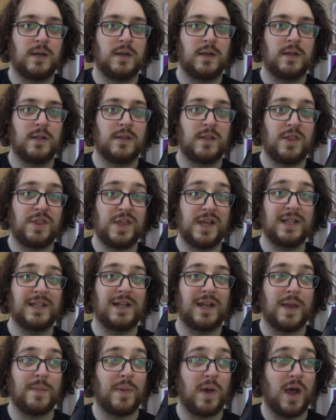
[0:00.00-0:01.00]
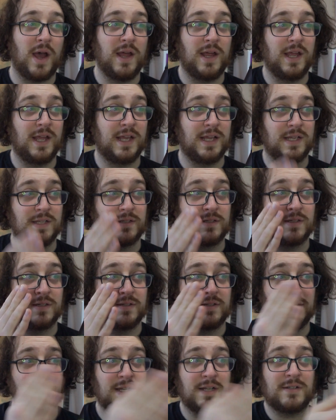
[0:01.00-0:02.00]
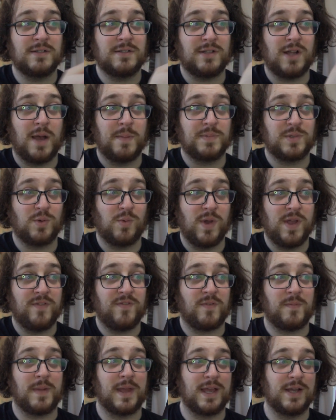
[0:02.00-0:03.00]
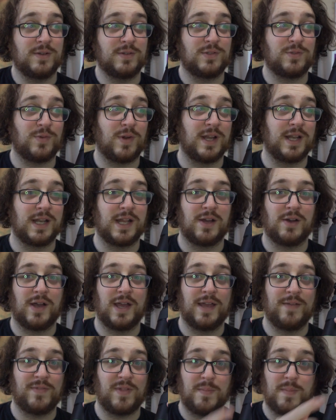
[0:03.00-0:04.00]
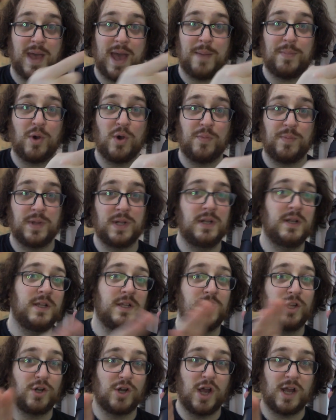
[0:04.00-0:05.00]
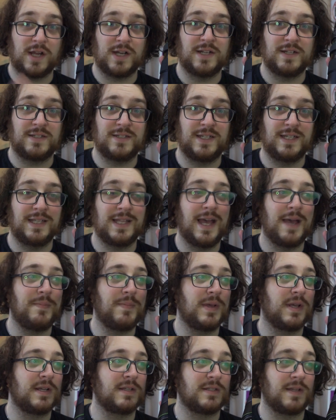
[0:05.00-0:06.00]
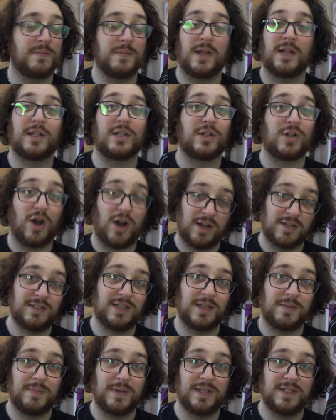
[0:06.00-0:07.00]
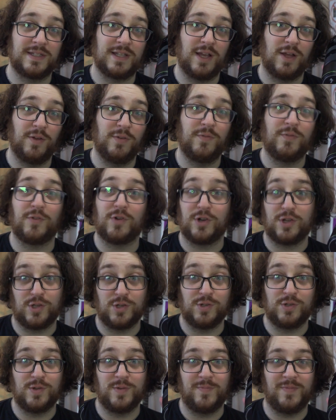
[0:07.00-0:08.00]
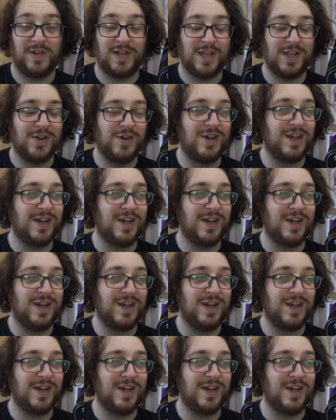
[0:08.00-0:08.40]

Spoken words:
the thing that I bought is 6 stops away from my house right now. I have the map open. You're not going to see that because I'm not doxing myself for a YouTube video.